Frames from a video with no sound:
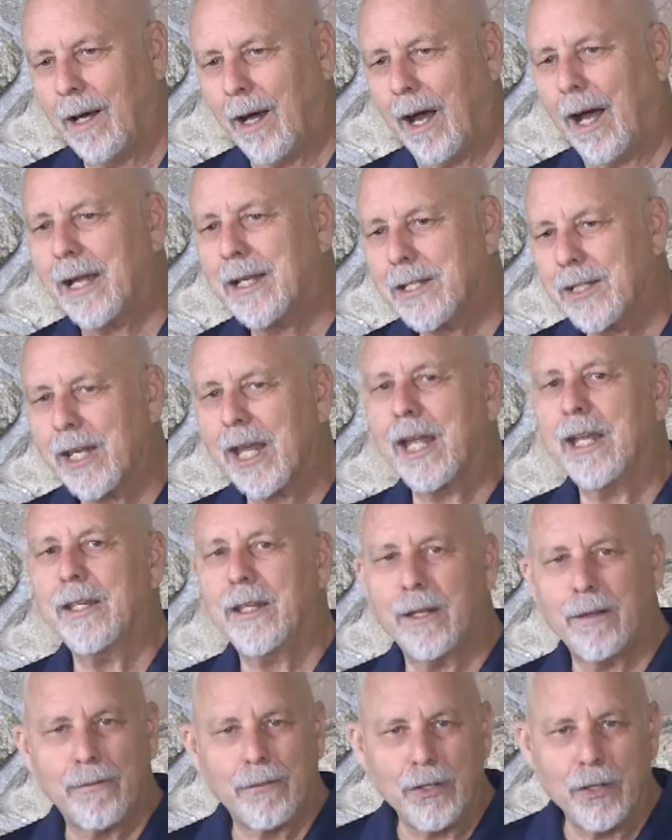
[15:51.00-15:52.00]
I say
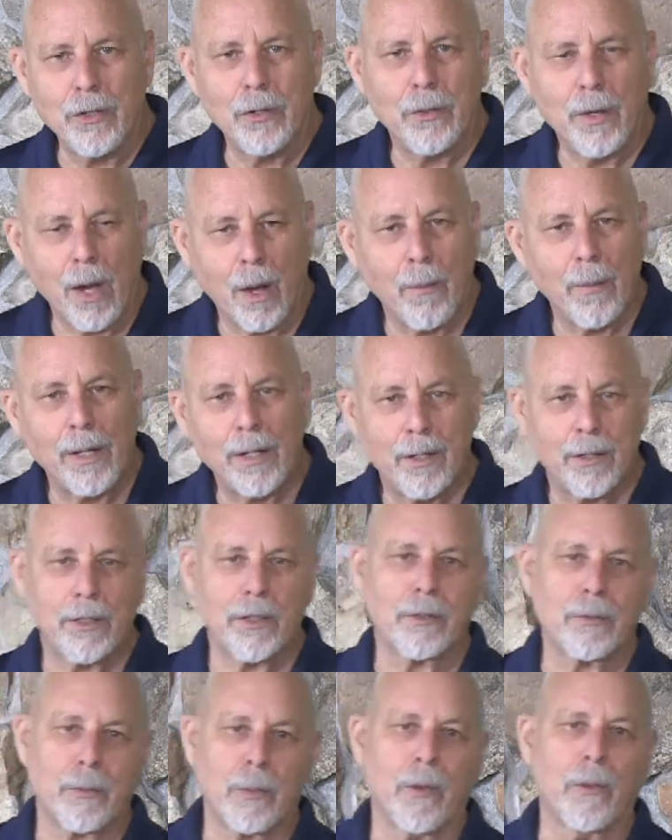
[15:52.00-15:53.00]
that if you go into
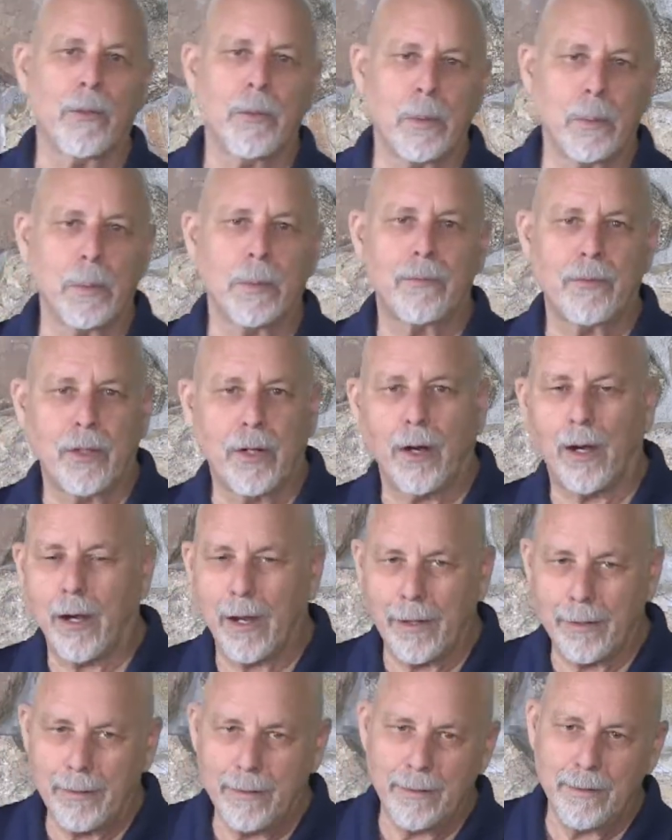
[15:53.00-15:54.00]
the throne room of
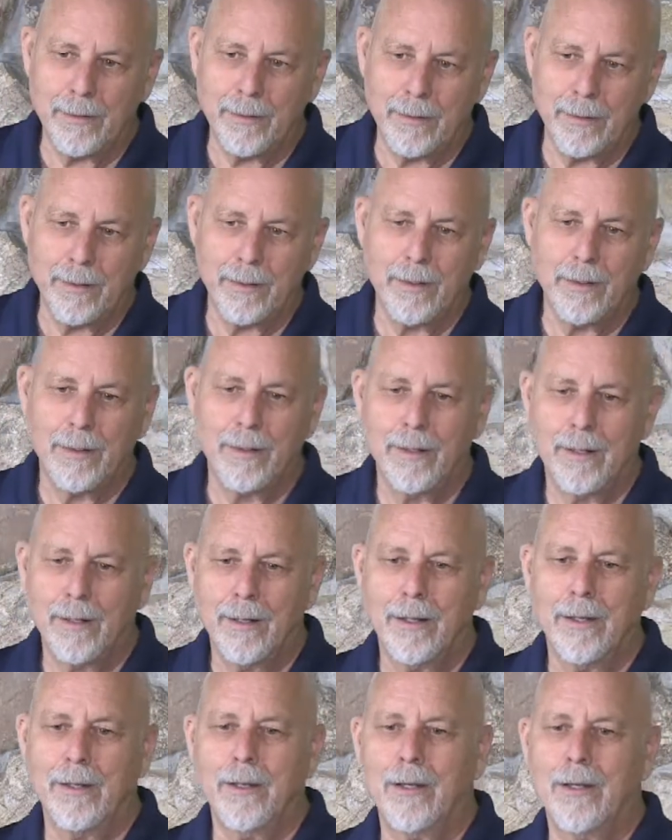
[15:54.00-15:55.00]
God,
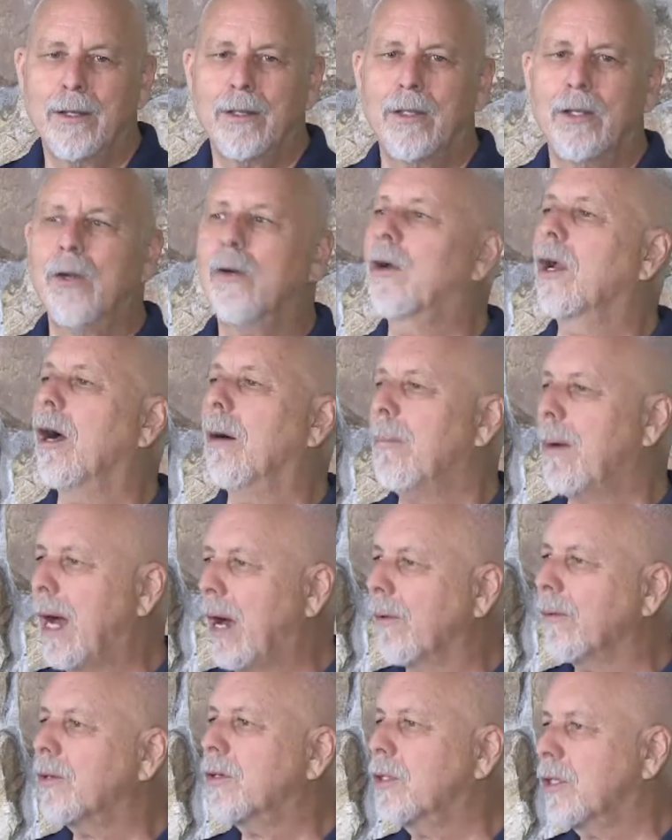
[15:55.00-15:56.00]
you come
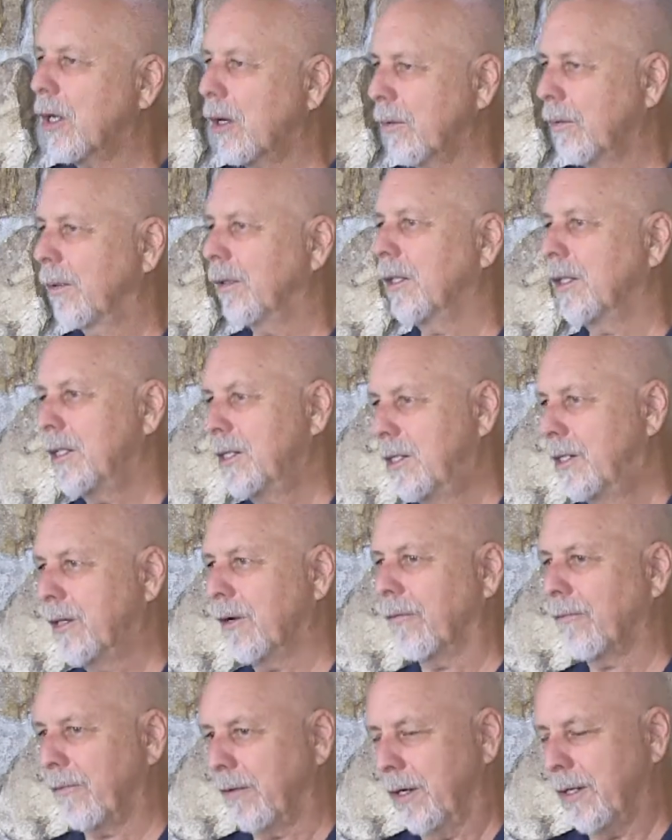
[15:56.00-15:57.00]
out totally
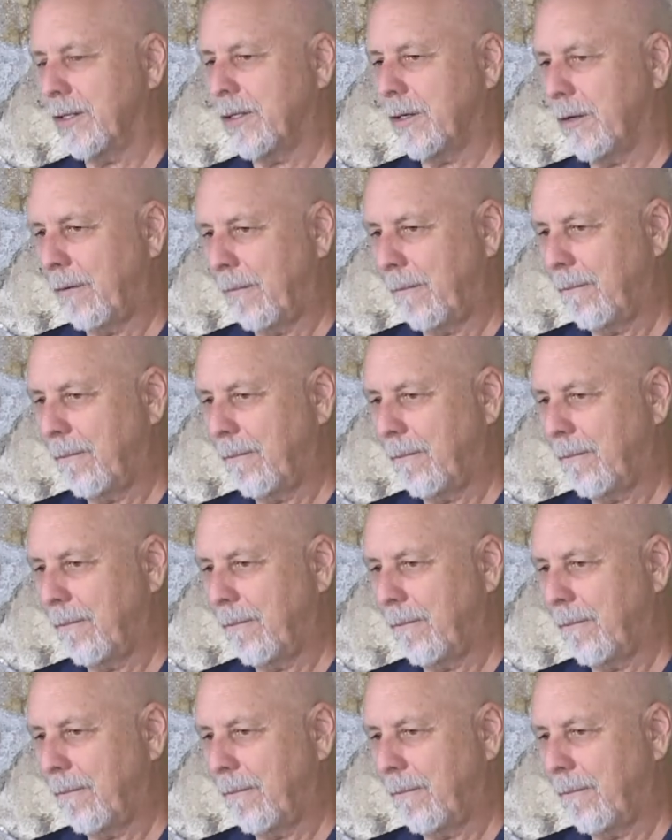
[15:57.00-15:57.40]
different.